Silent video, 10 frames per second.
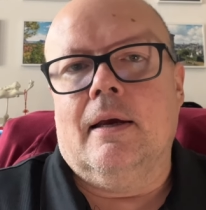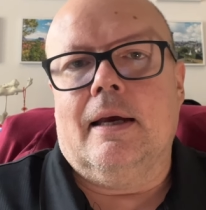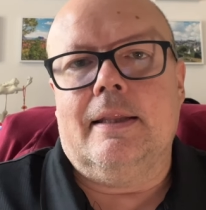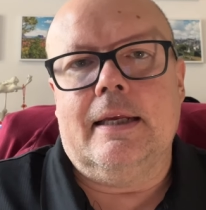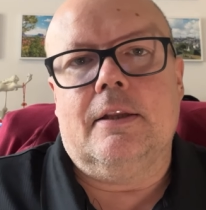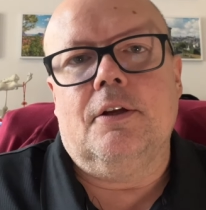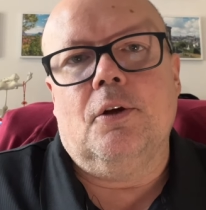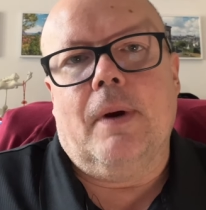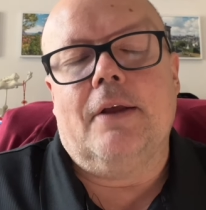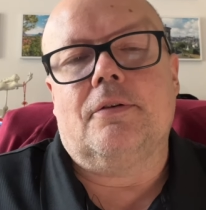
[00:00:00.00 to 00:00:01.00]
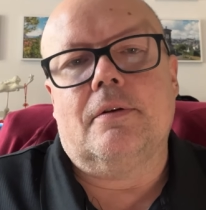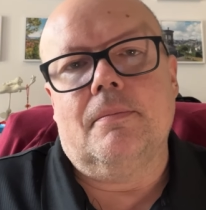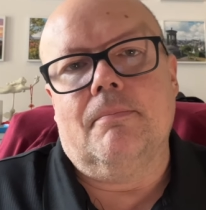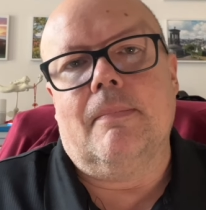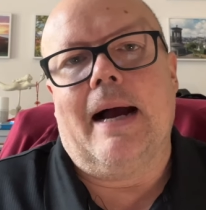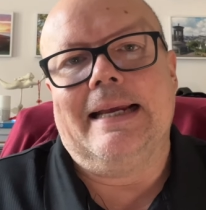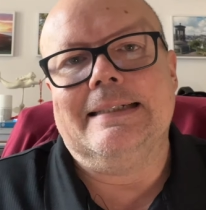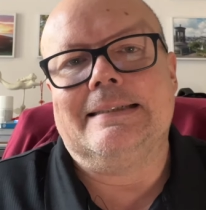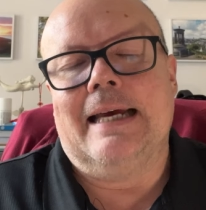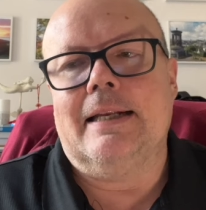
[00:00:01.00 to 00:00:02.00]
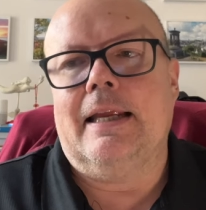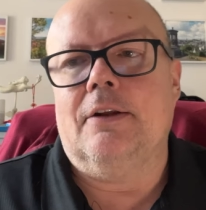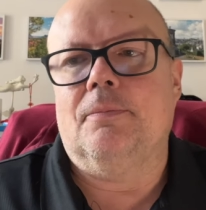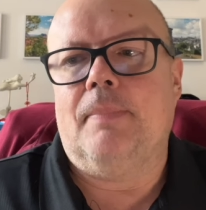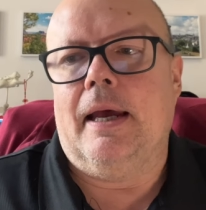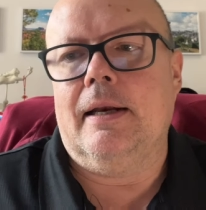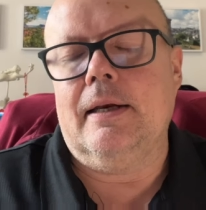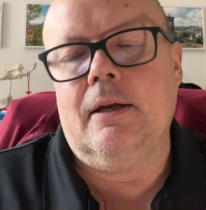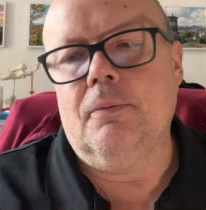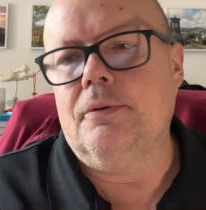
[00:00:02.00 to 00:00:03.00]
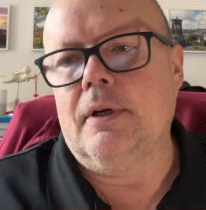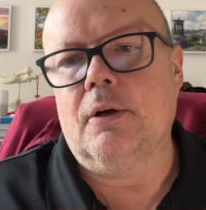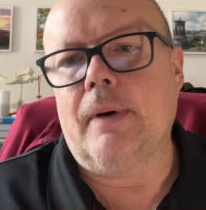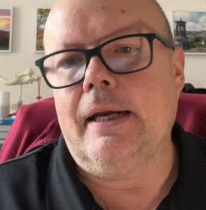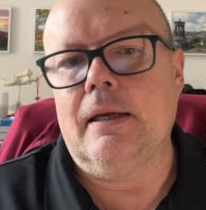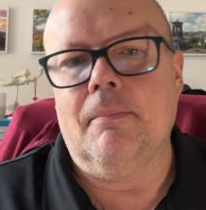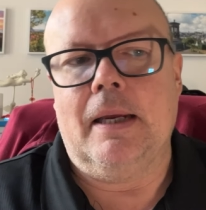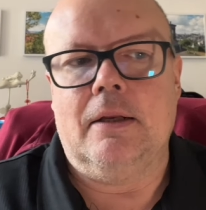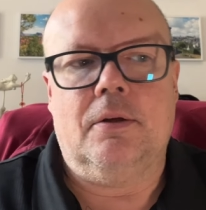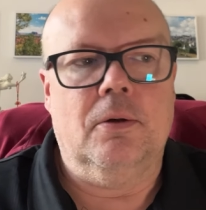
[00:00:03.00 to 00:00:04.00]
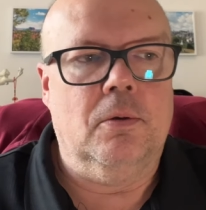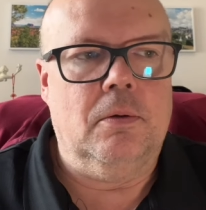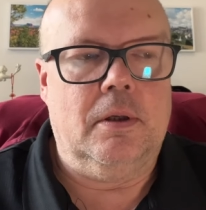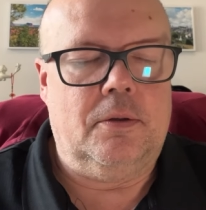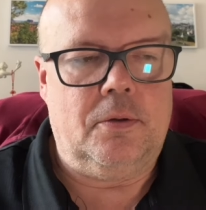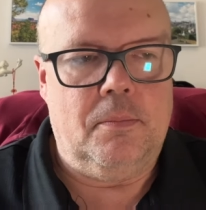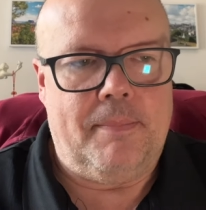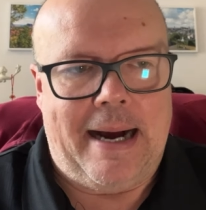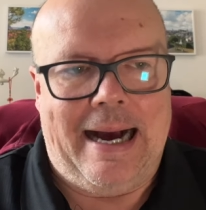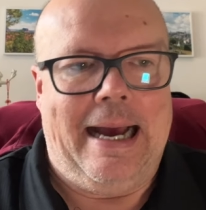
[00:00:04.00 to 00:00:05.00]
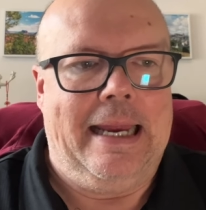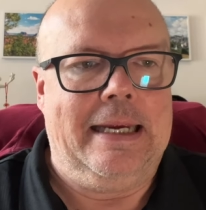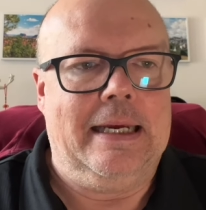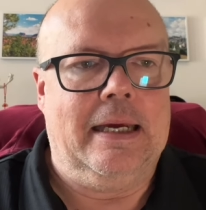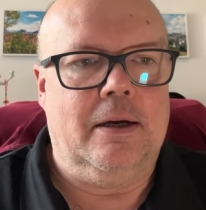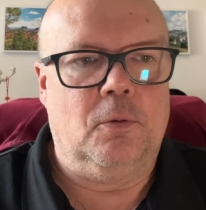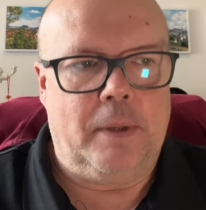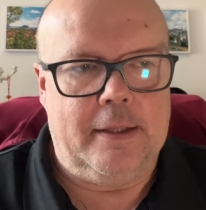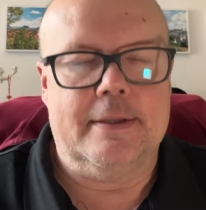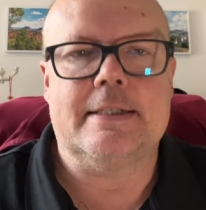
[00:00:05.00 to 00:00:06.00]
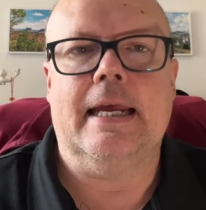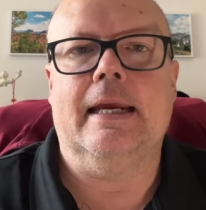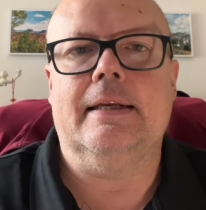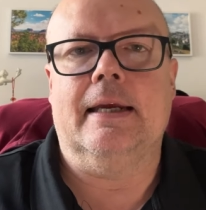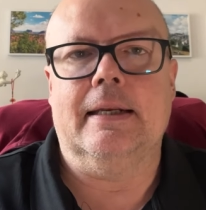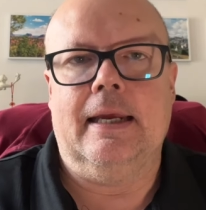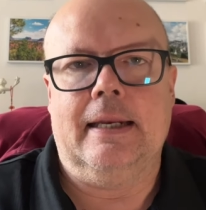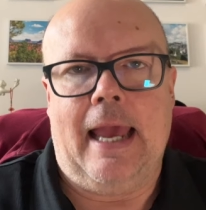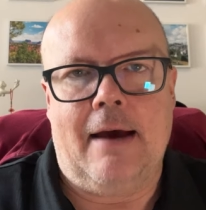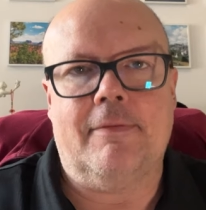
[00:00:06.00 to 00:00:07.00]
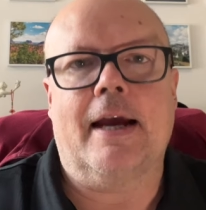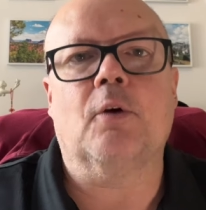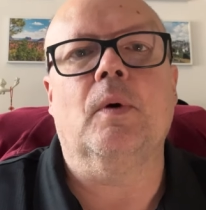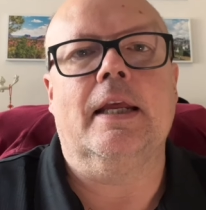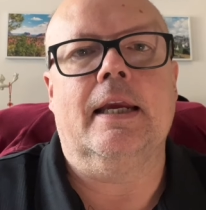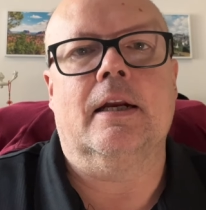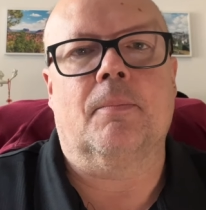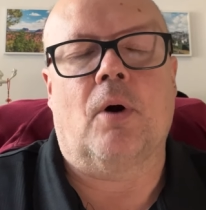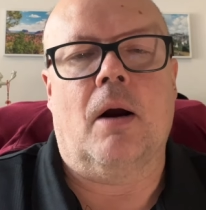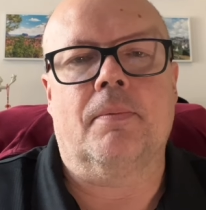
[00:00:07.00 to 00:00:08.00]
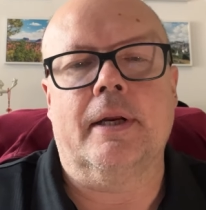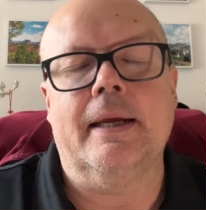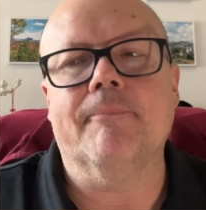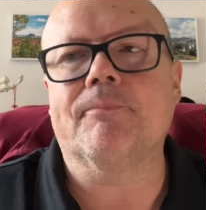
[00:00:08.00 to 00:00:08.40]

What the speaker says: I think the U.S. mindset has been, and it was ingrained in me too, to buy real estate and have equity in a property.